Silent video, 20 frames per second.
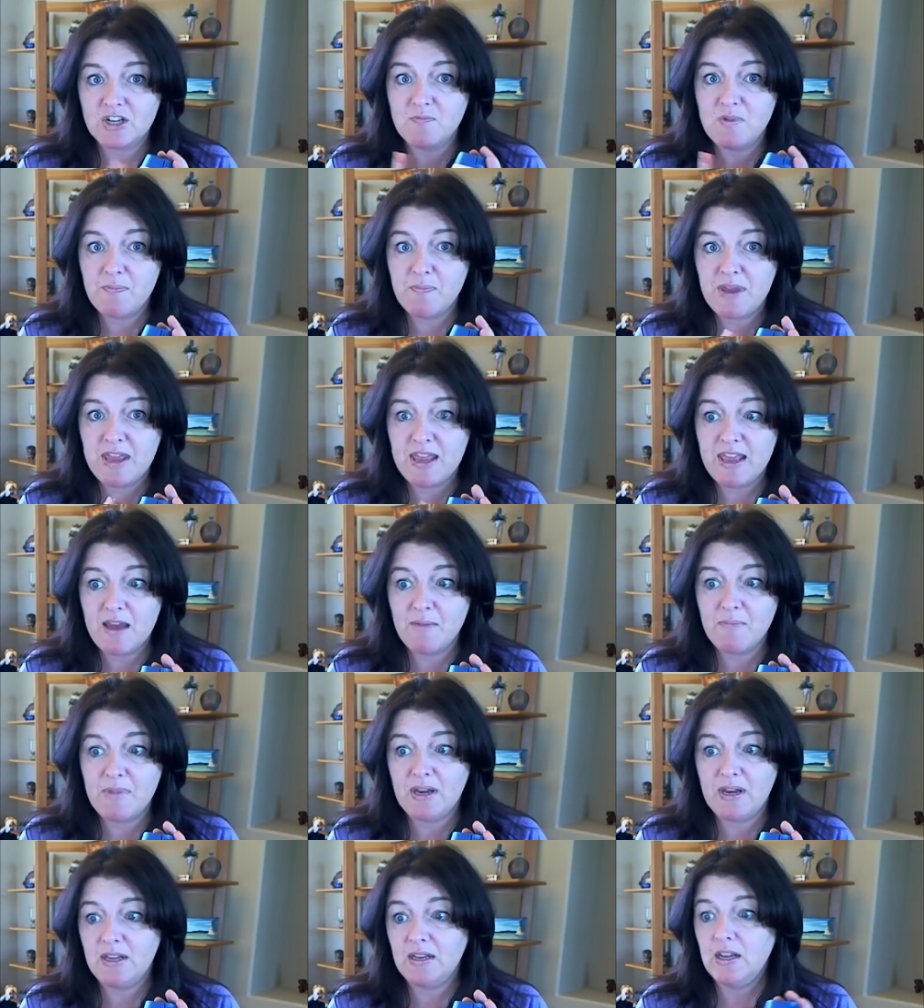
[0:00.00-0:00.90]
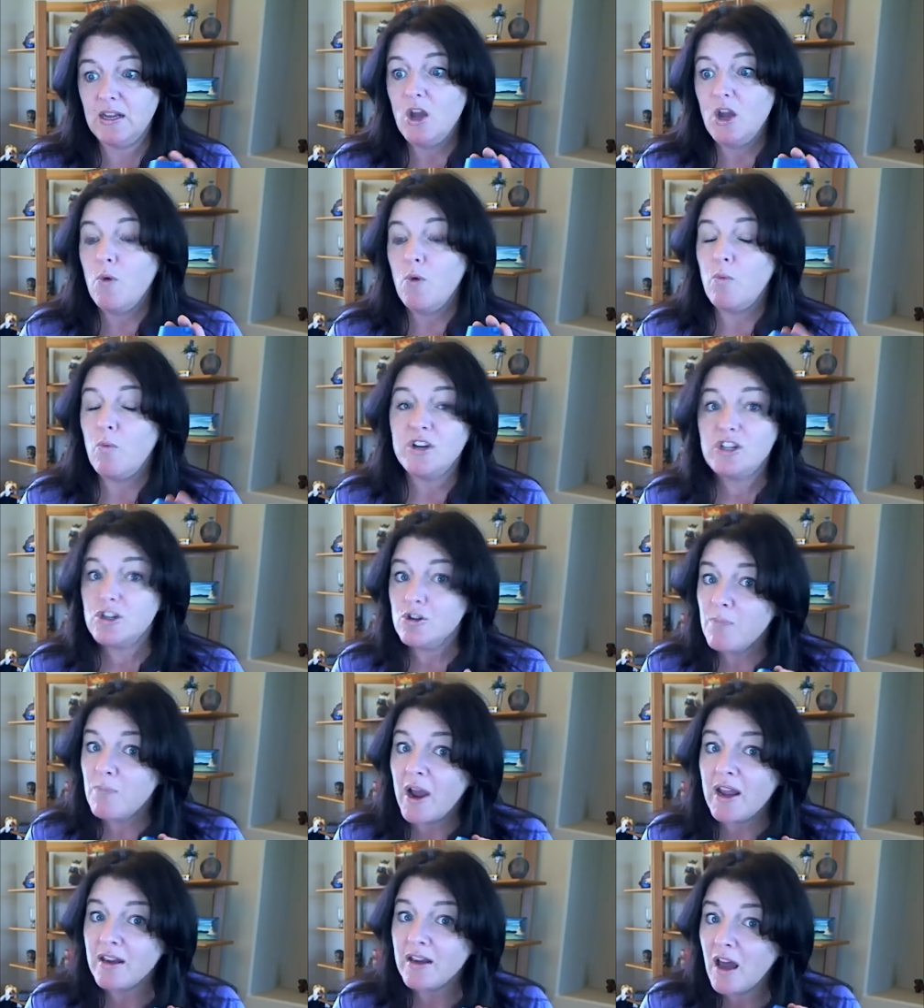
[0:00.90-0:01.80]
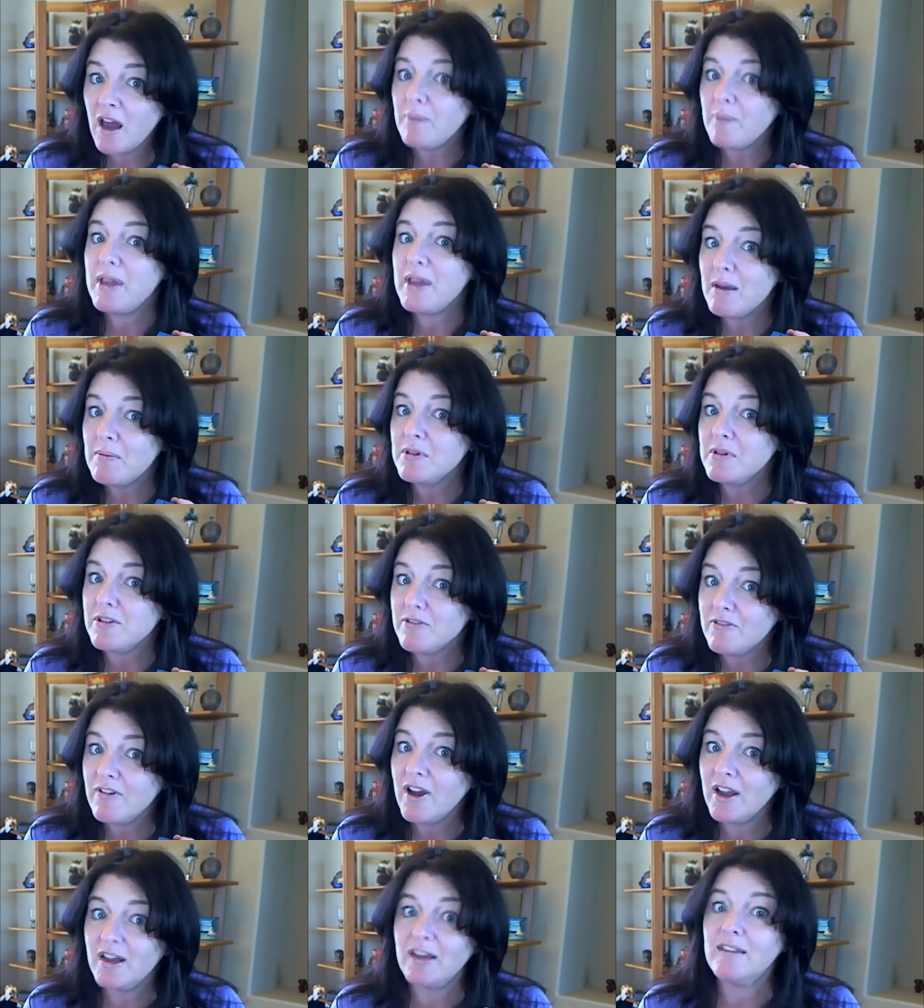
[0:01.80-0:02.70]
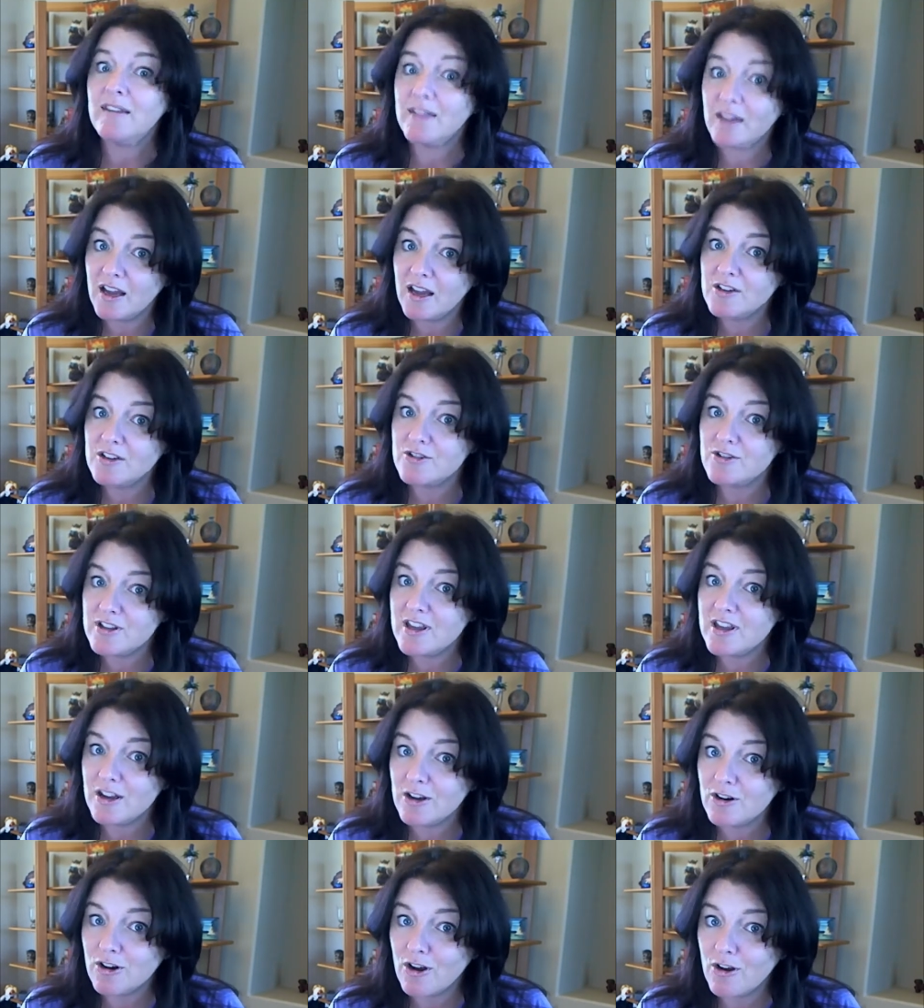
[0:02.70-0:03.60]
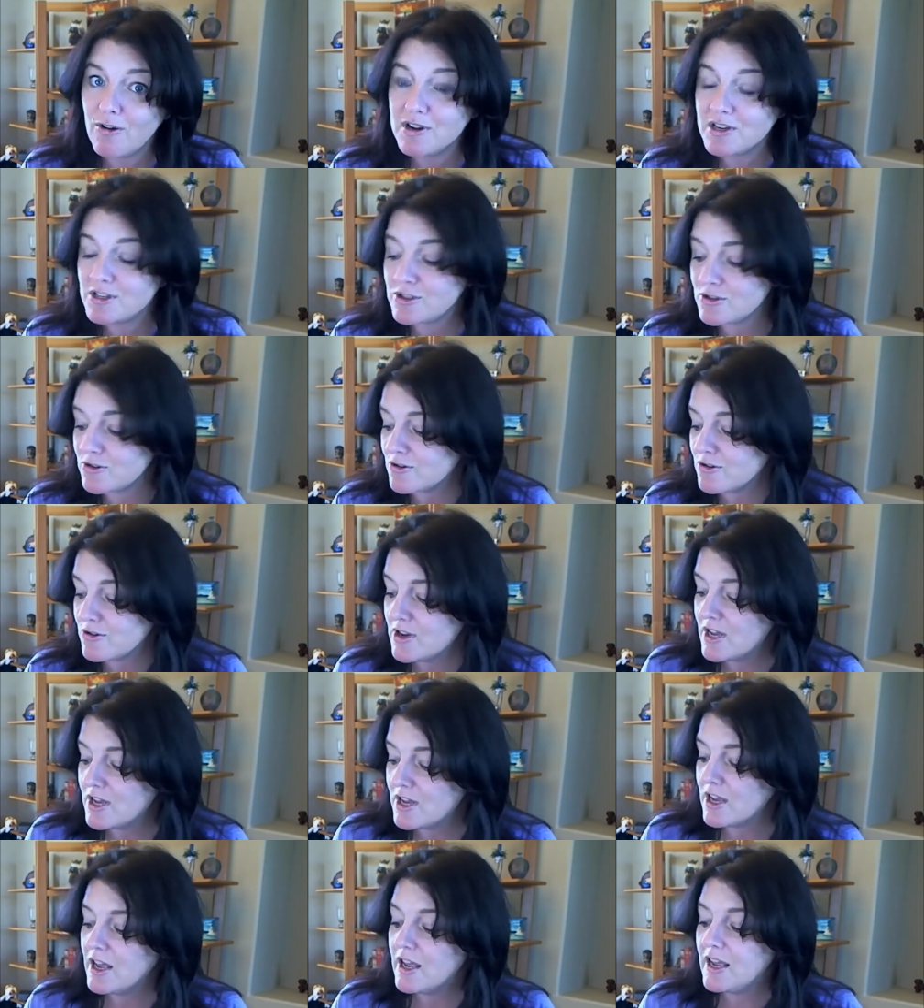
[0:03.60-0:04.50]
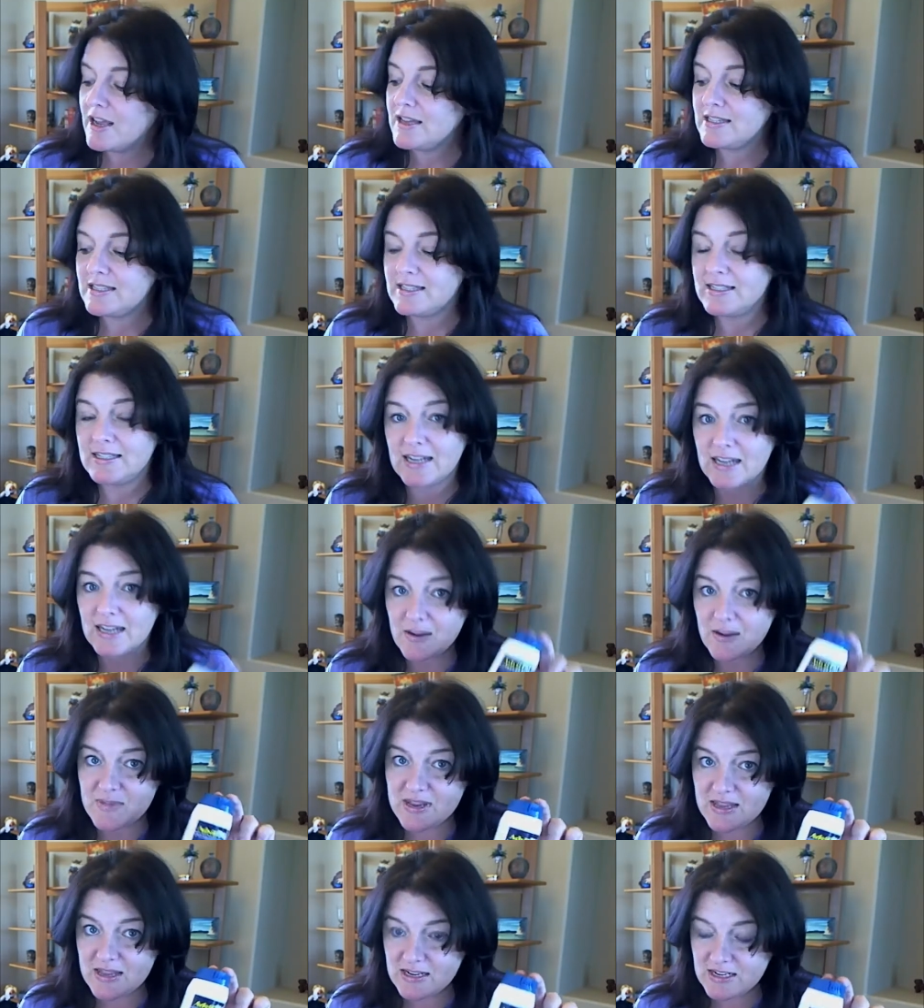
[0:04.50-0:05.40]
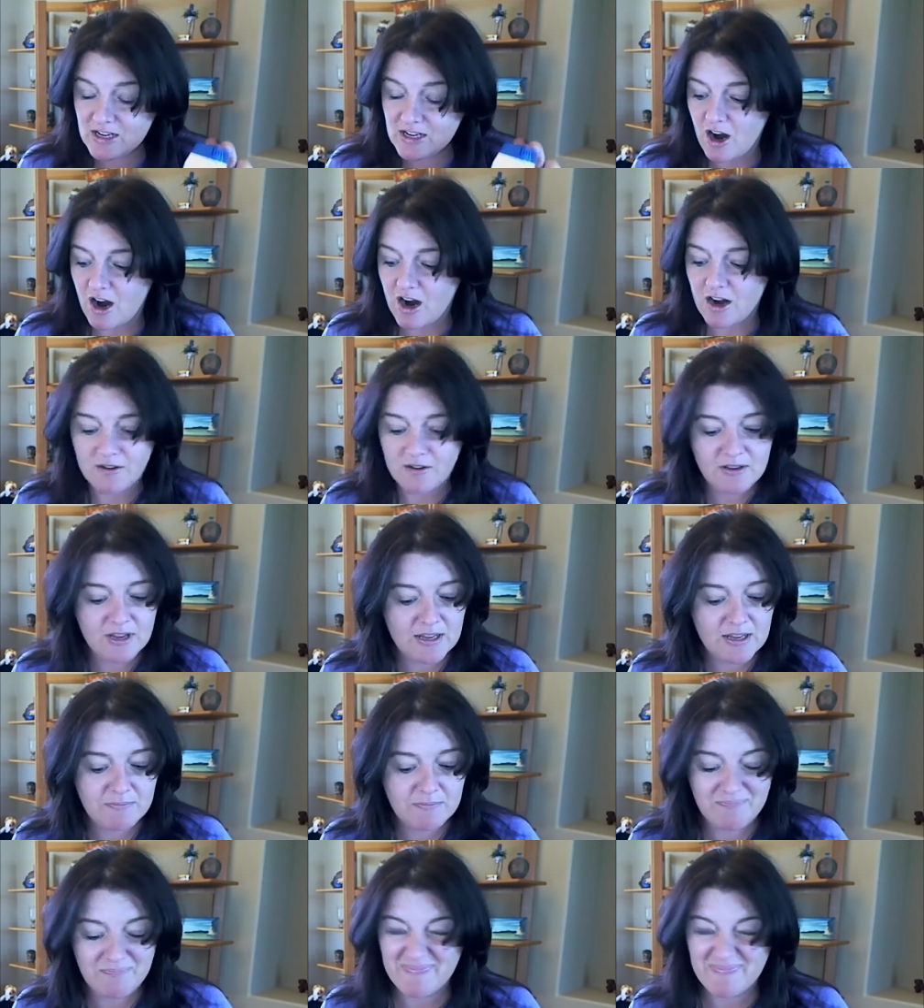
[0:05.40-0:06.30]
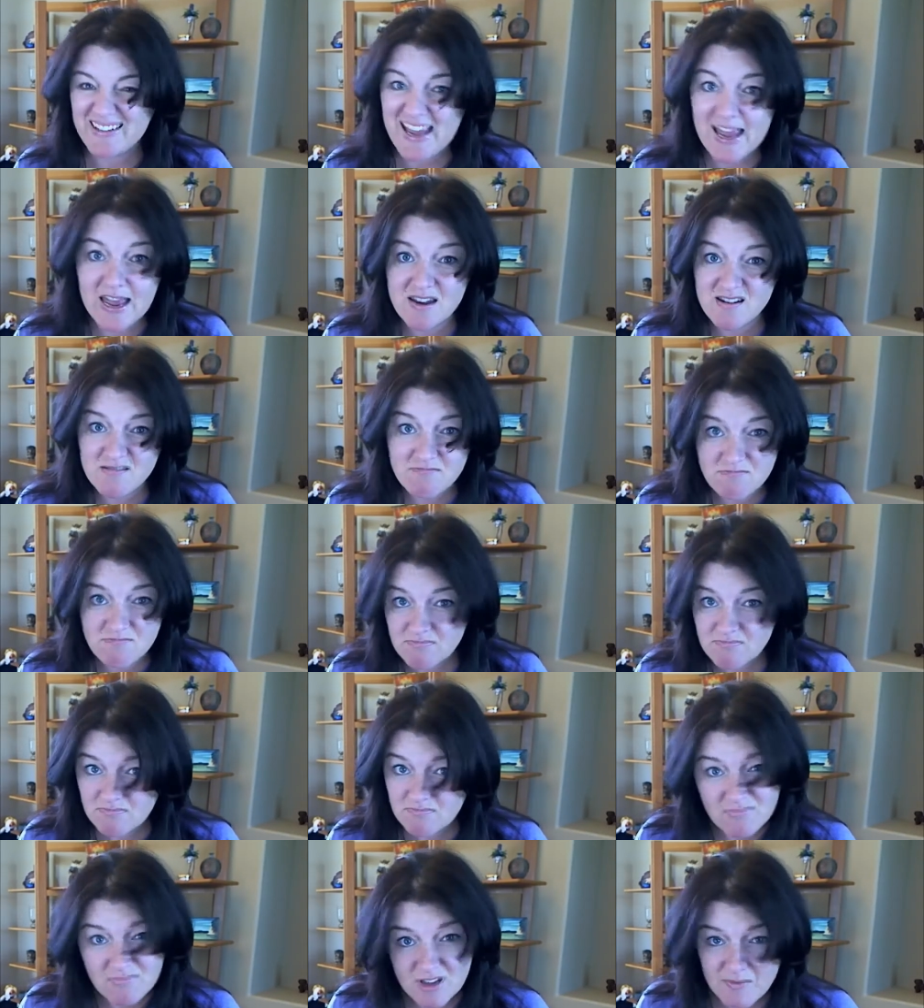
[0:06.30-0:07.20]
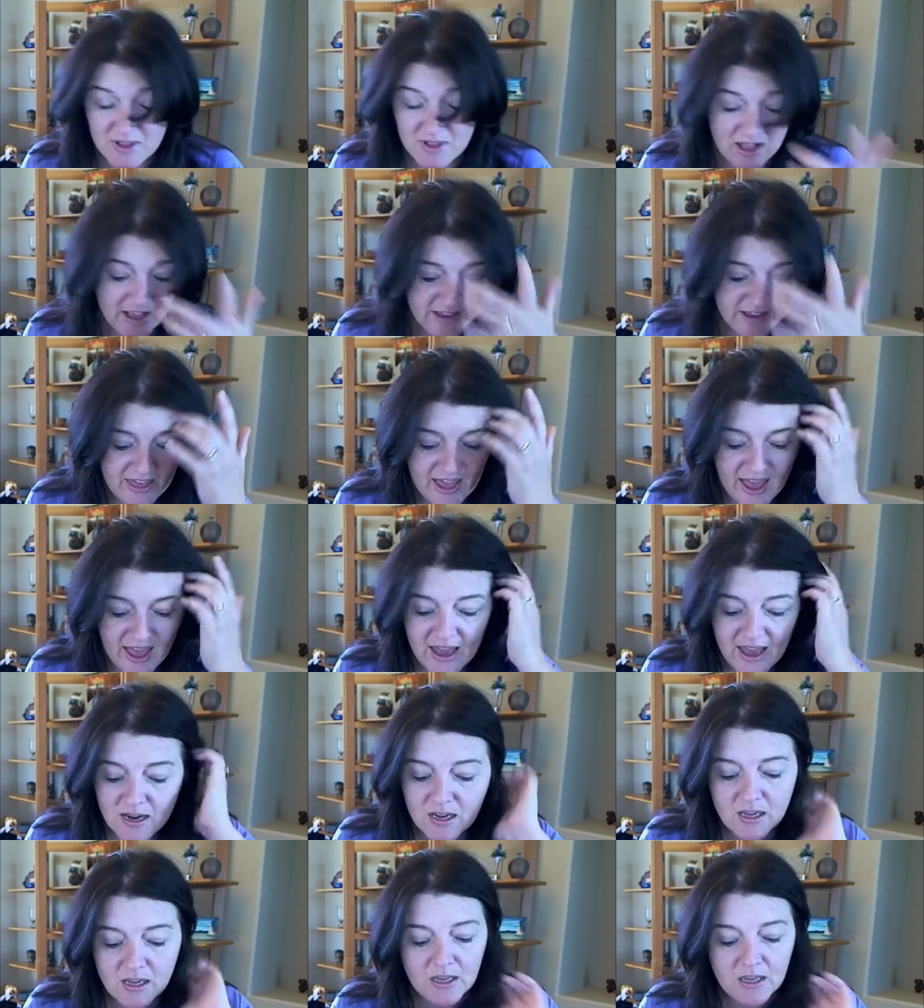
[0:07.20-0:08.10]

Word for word: with PM in it, which you might not be able to find in the country that you're going to. Stick them in the jar, a uh, 10, something like that.